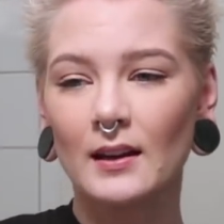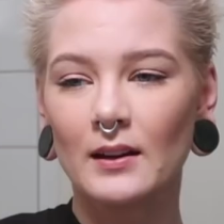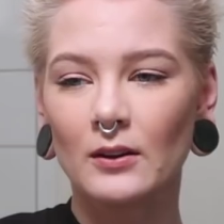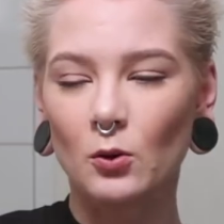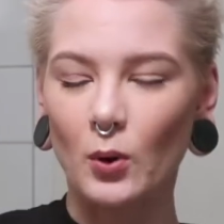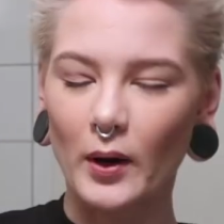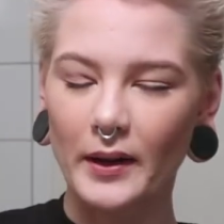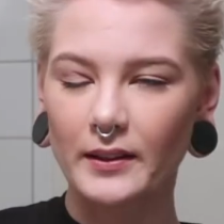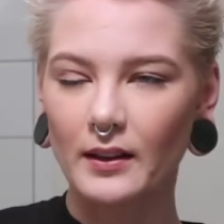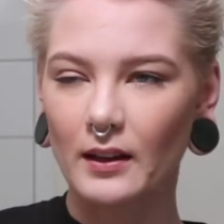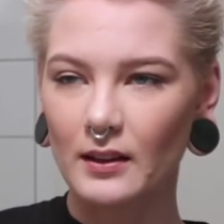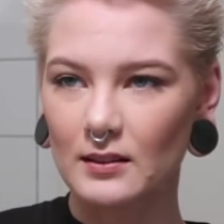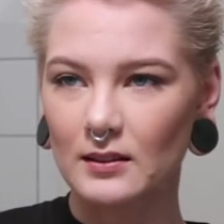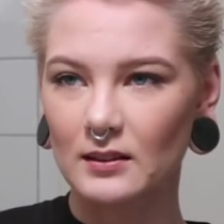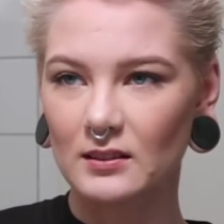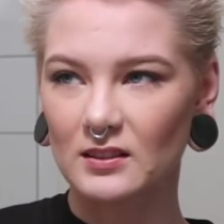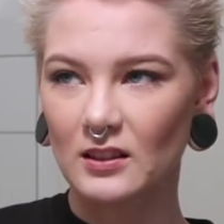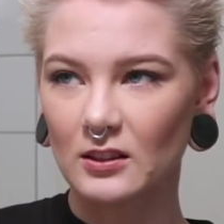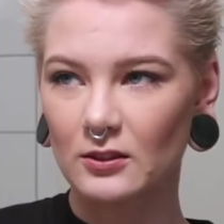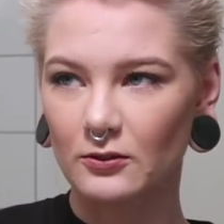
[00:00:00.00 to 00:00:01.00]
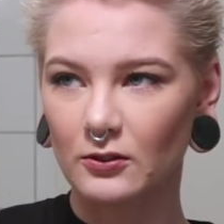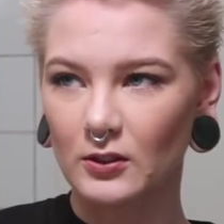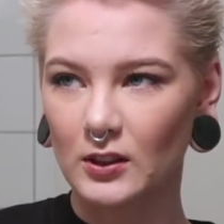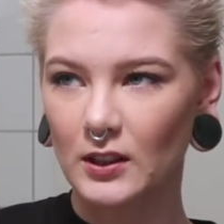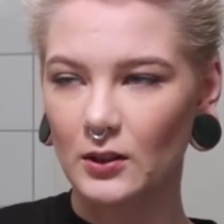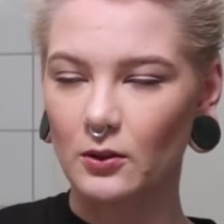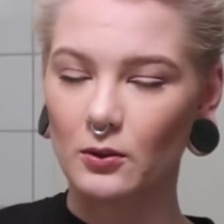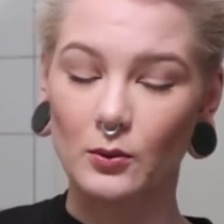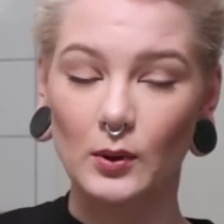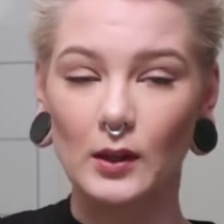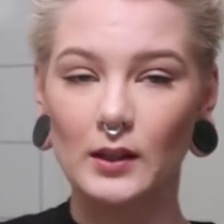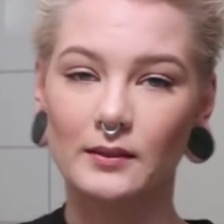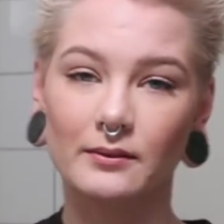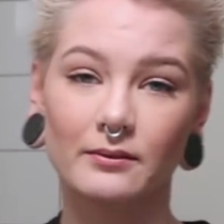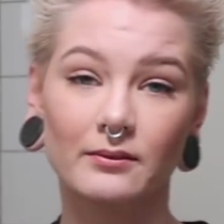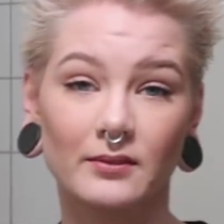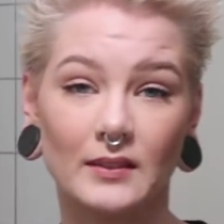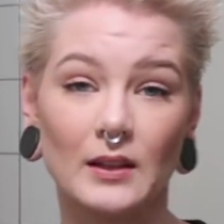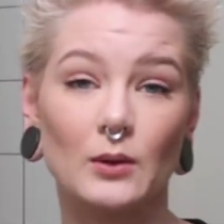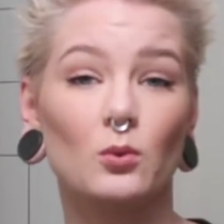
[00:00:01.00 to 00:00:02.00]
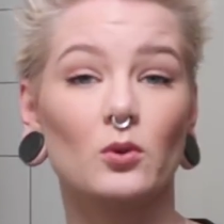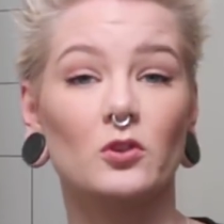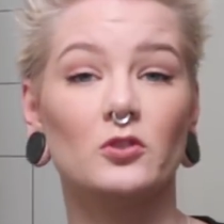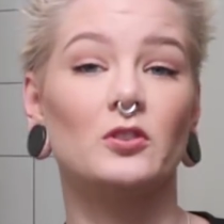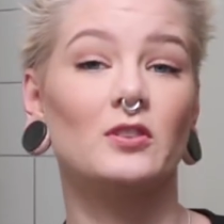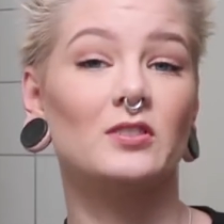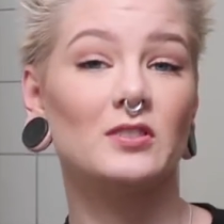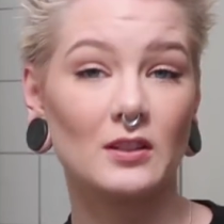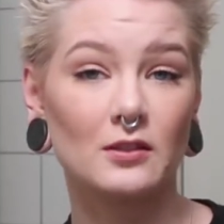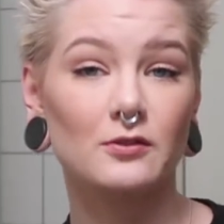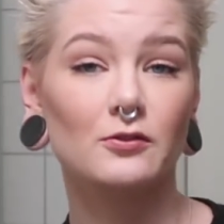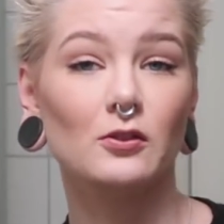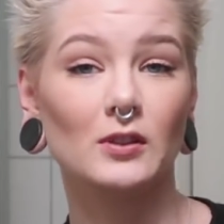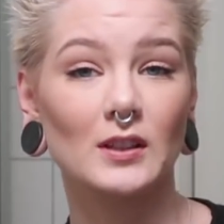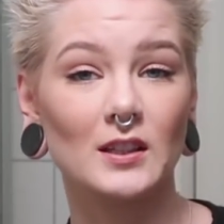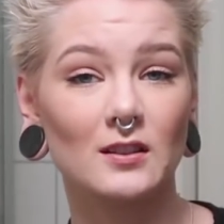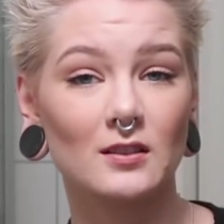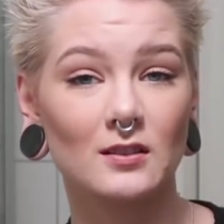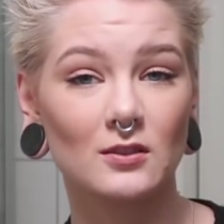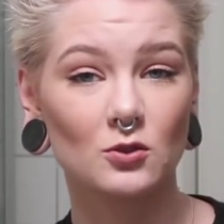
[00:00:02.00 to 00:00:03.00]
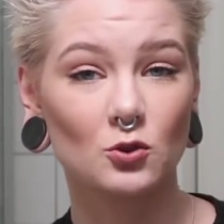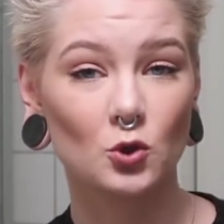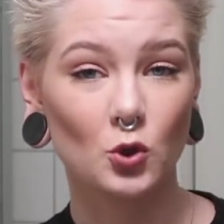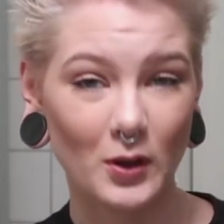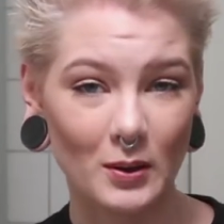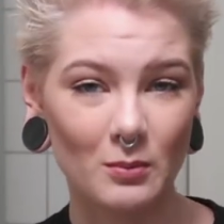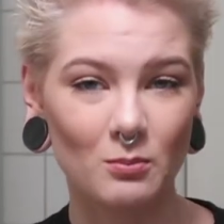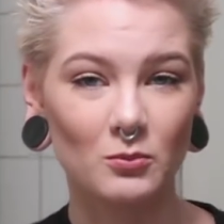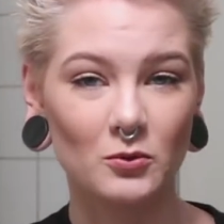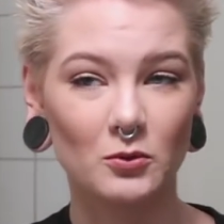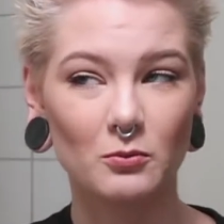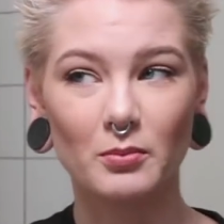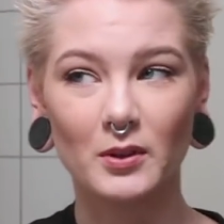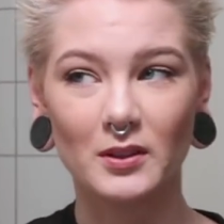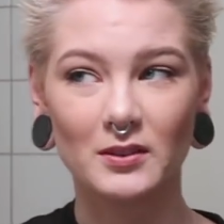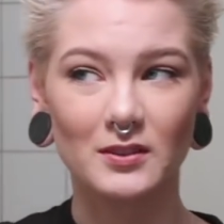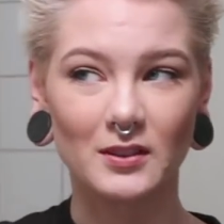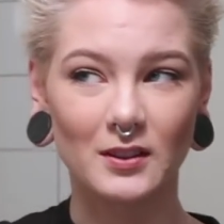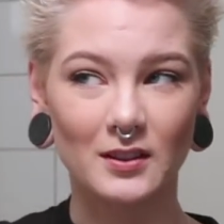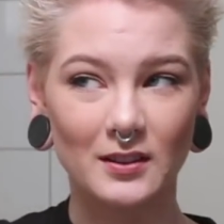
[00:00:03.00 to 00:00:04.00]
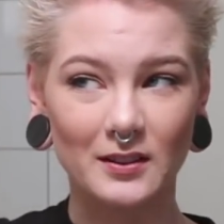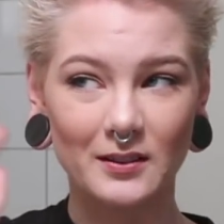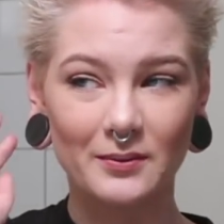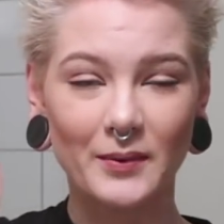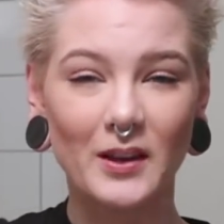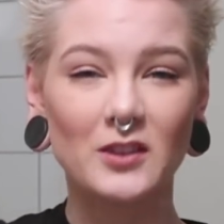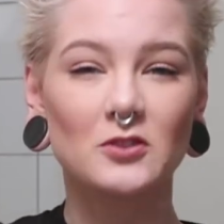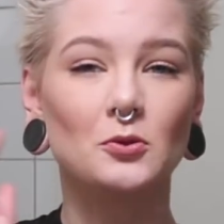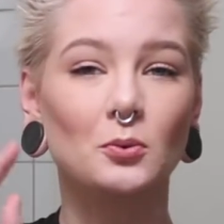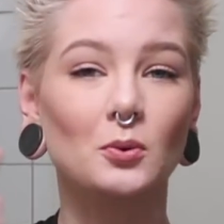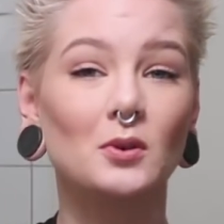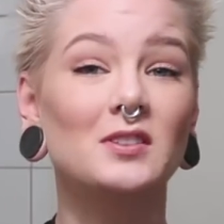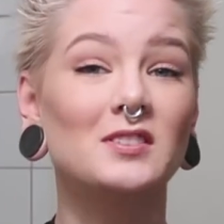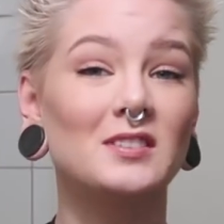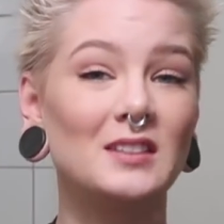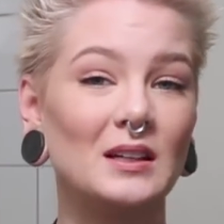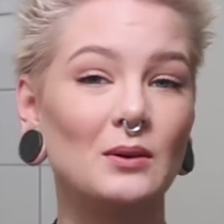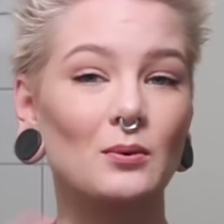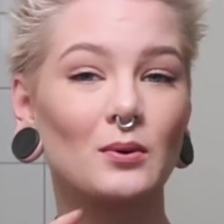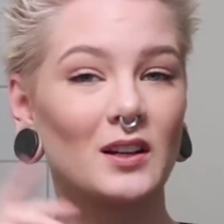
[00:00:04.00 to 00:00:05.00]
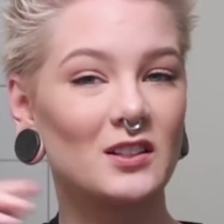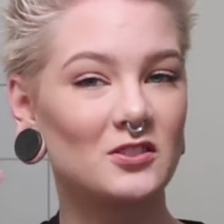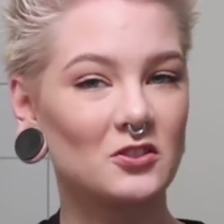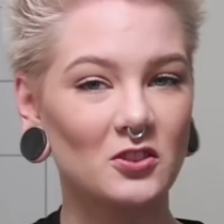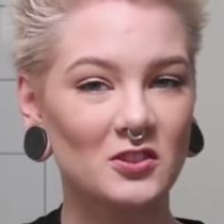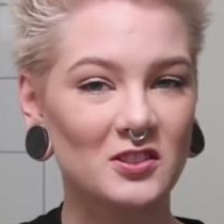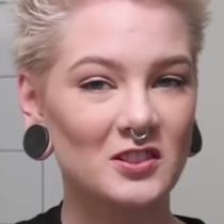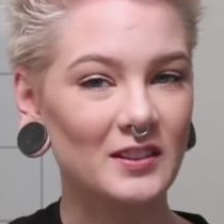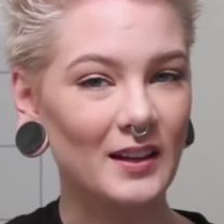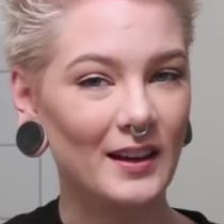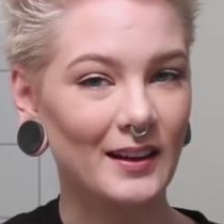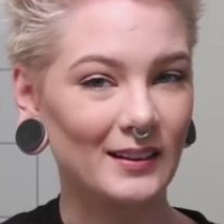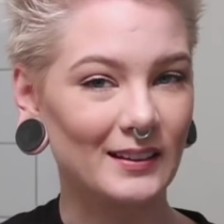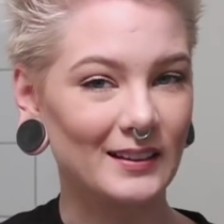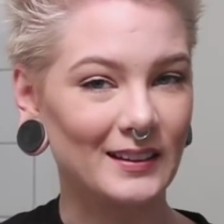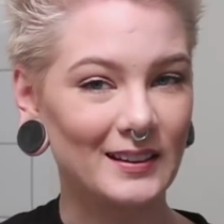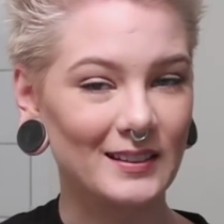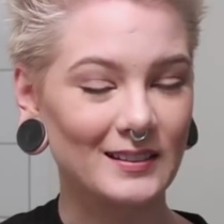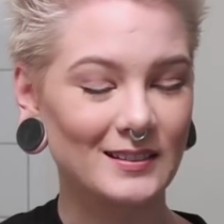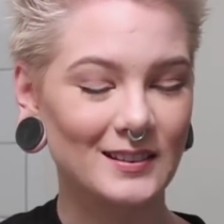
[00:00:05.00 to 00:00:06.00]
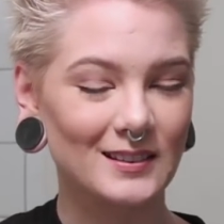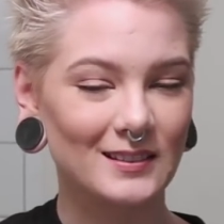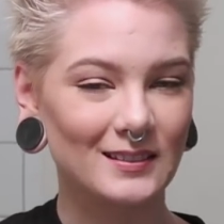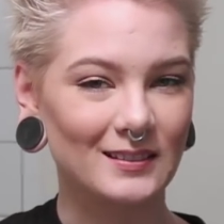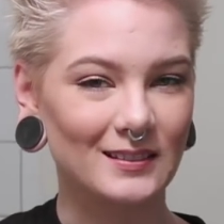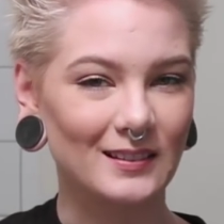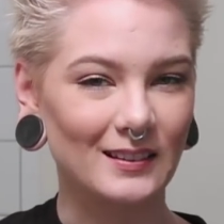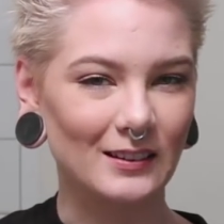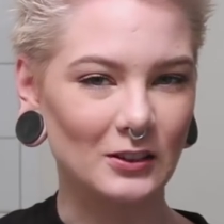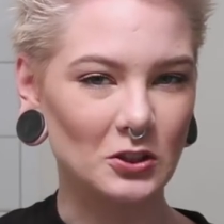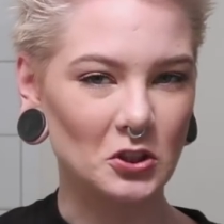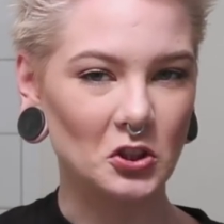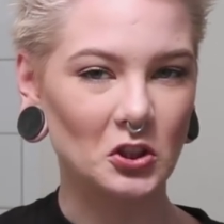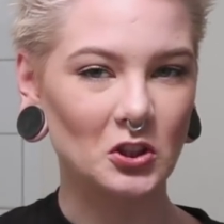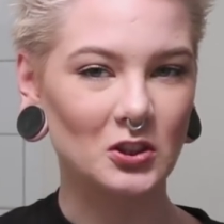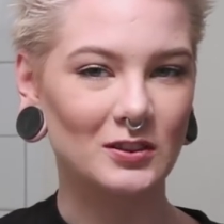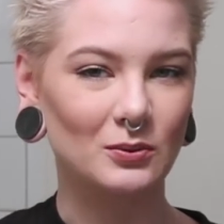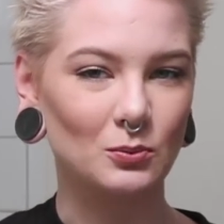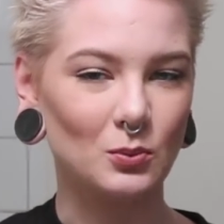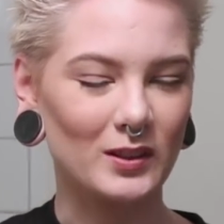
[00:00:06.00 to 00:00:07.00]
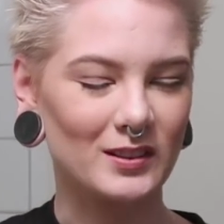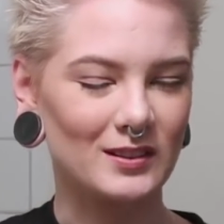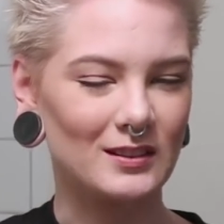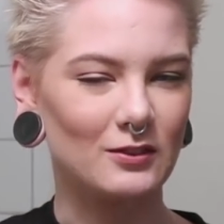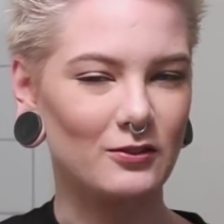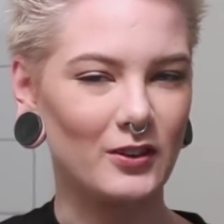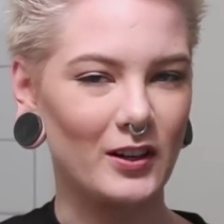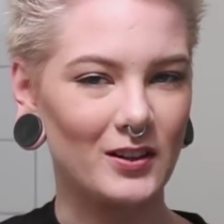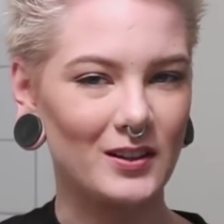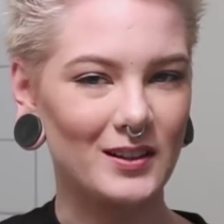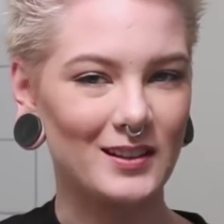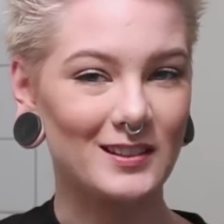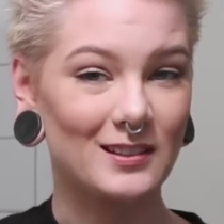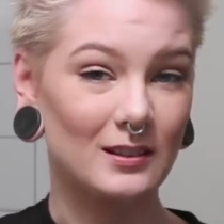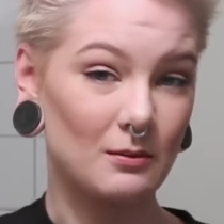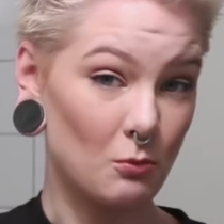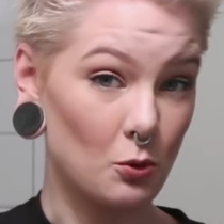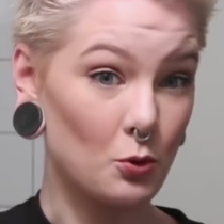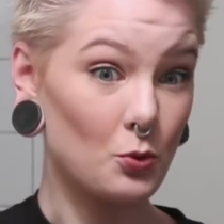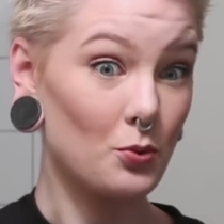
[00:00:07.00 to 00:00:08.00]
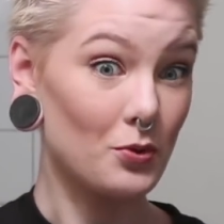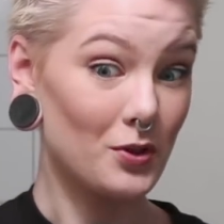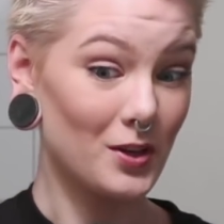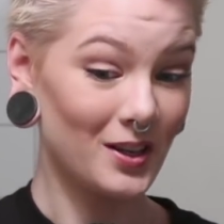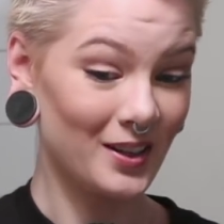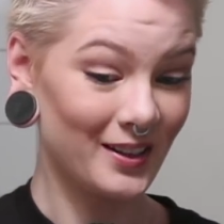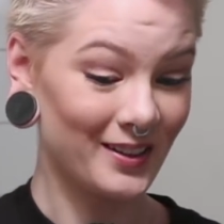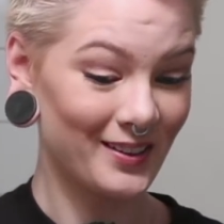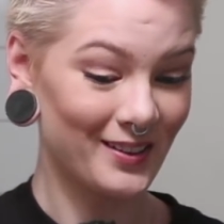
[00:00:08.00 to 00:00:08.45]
quite unsuccessfully, or well, they were successfully trimmed, but as you will see when I start styling it, the look wasn't very smooth.